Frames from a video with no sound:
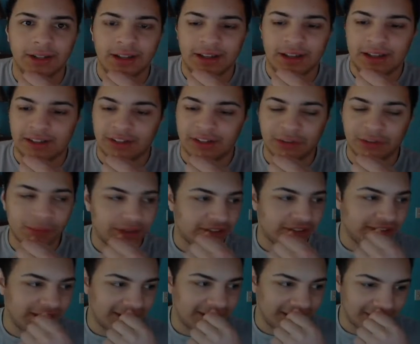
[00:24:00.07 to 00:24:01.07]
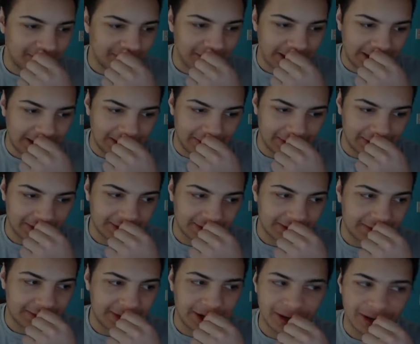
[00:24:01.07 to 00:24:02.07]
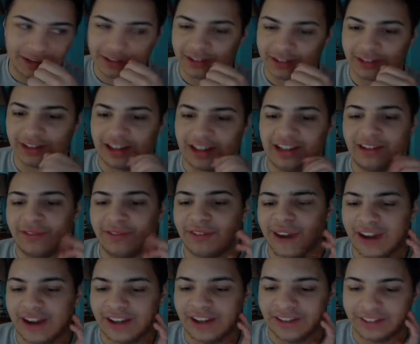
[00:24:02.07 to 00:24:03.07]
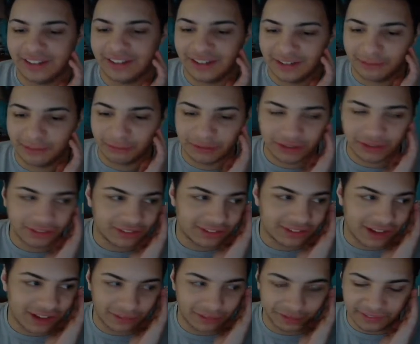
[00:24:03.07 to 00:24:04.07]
So much of this is memes. It's going to be hard to like find real stuff.